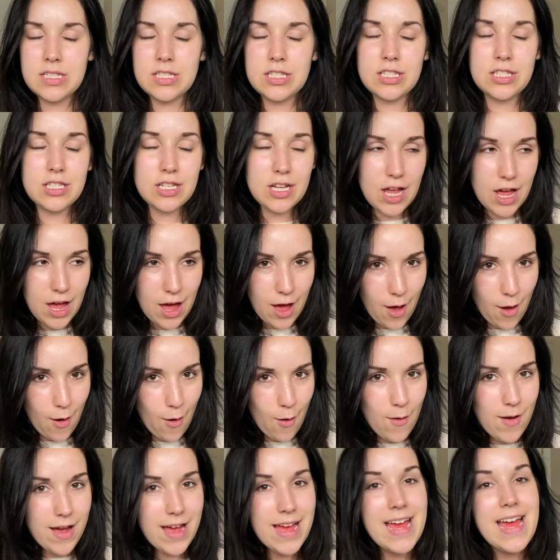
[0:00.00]

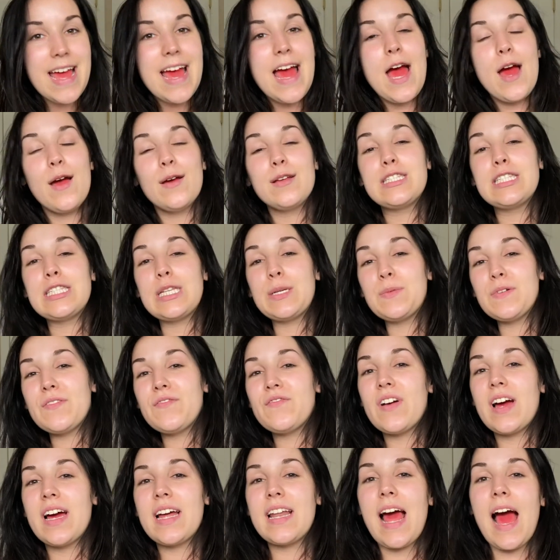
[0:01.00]
So it was super
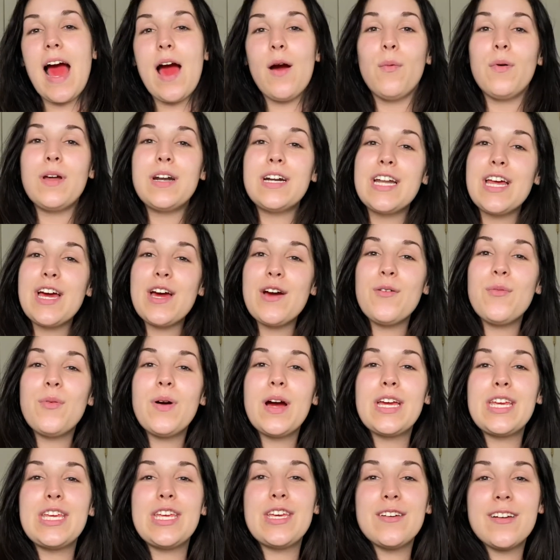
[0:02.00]
fun. I want to know
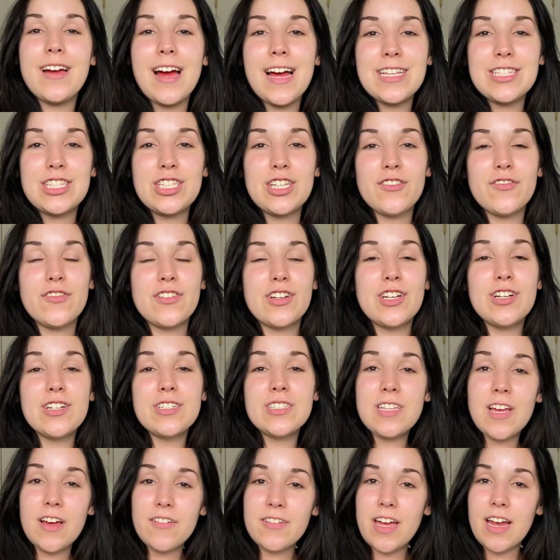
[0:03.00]
what you guys do for your
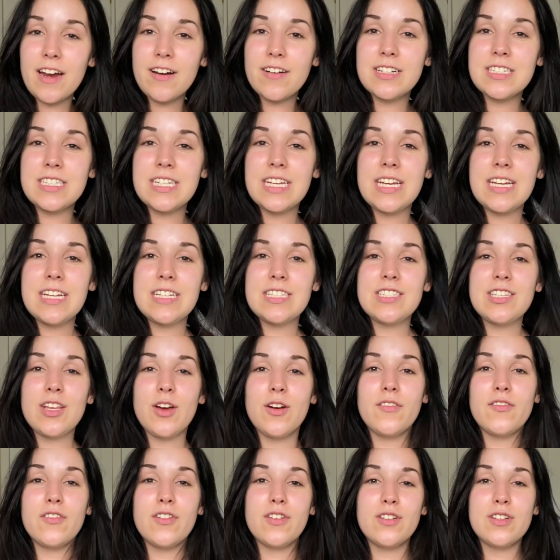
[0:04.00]
self-care routine. So
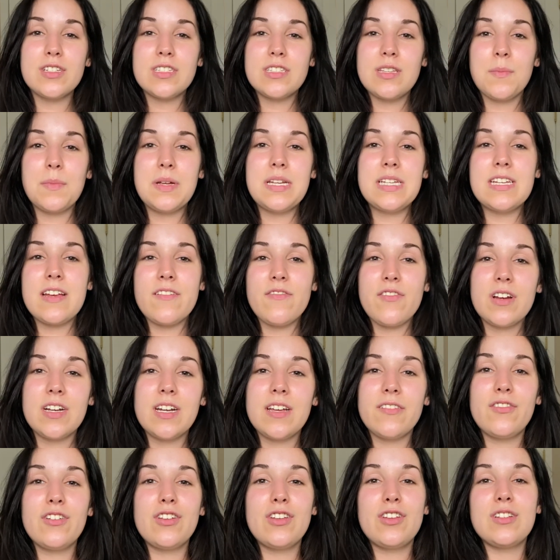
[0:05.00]
if you do something different,
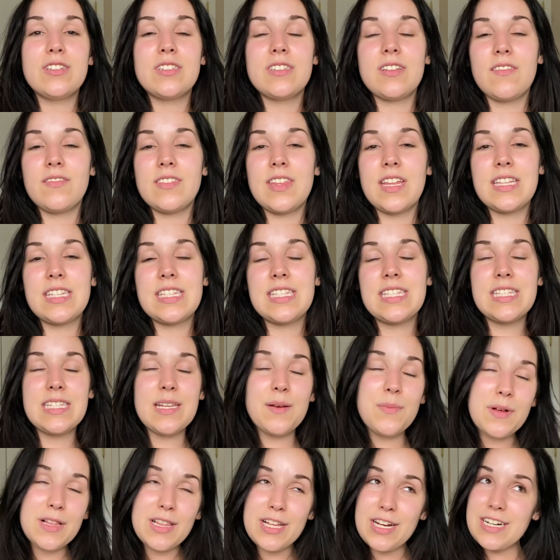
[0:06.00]
if you do stuff that's
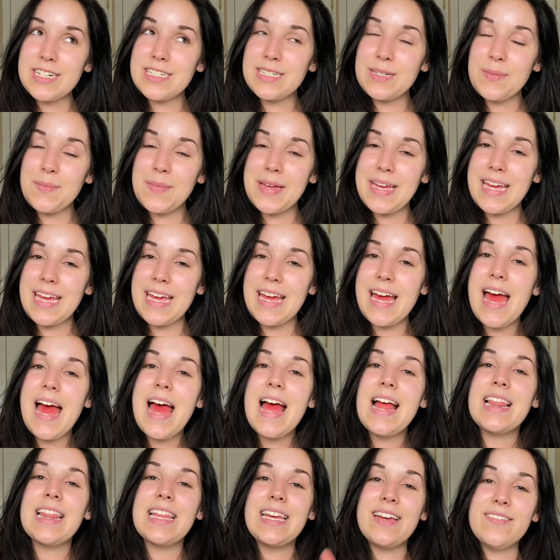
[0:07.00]
similar to me,
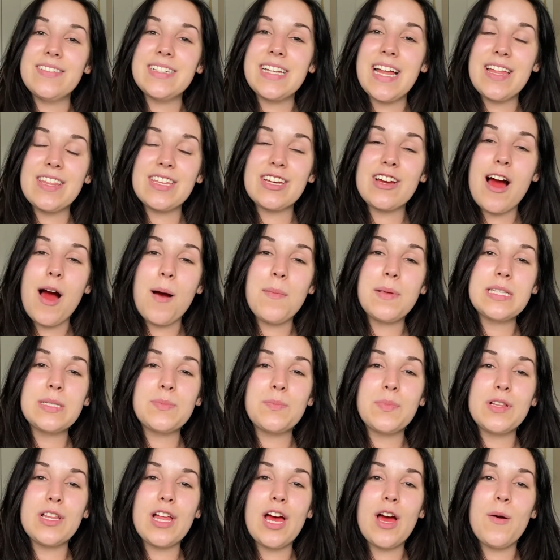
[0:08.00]
leave it down in the comments
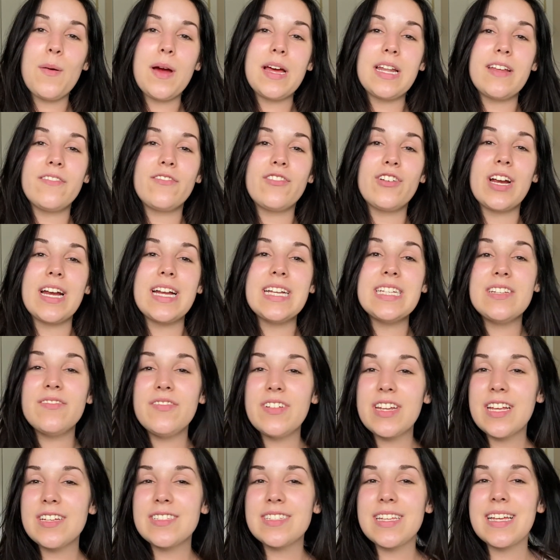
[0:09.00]
below. And if you're into
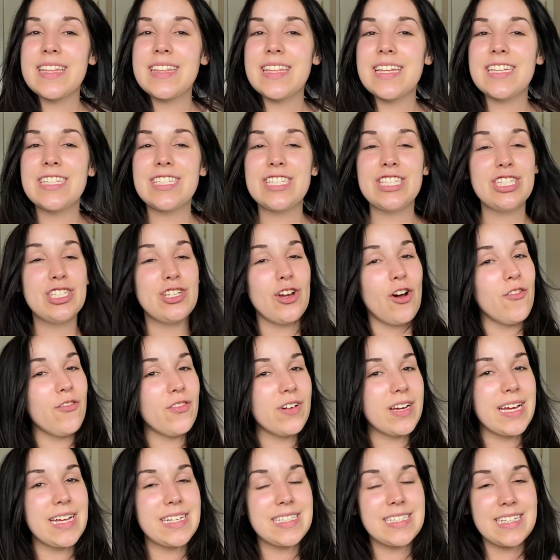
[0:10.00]
videos like this, don't
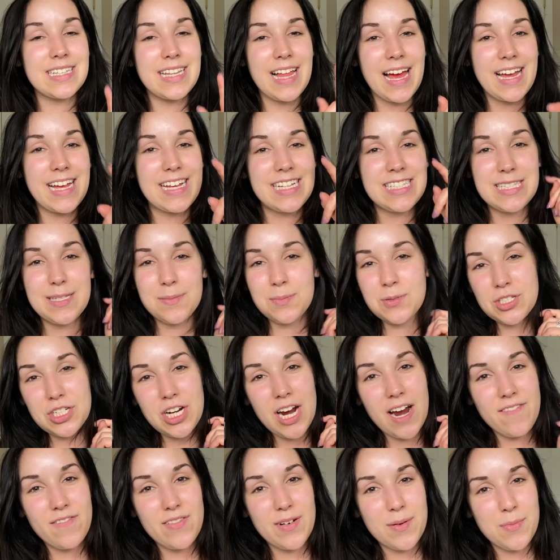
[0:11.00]
forget to like and
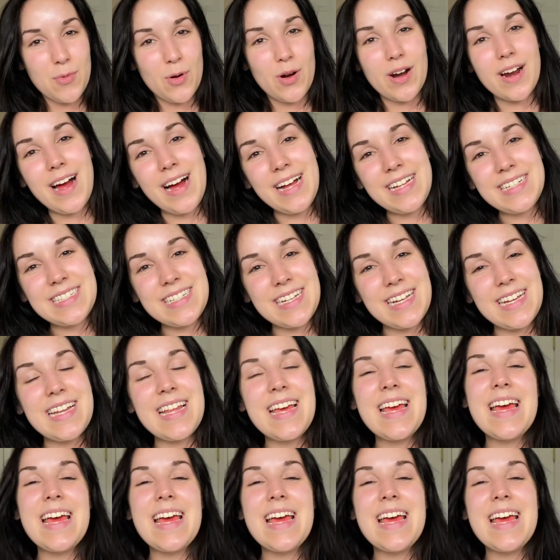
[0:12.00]
subscribe for more content.